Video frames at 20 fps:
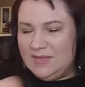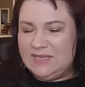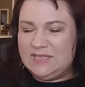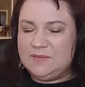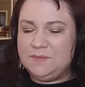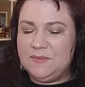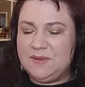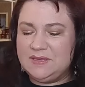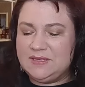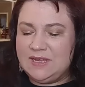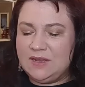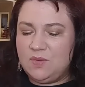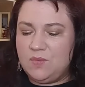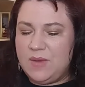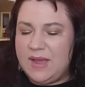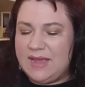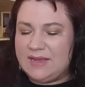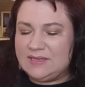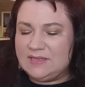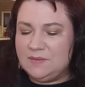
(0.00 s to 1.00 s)
It smells like
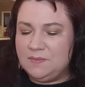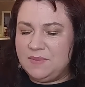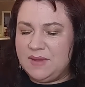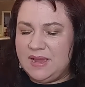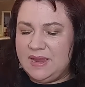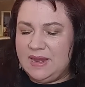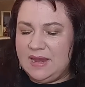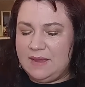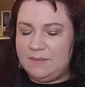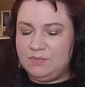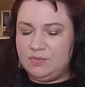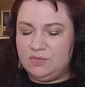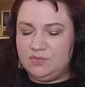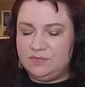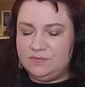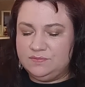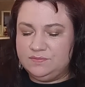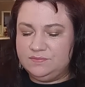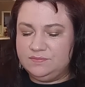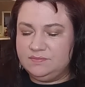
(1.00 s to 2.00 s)
wax and
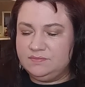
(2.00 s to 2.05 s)
pineapple.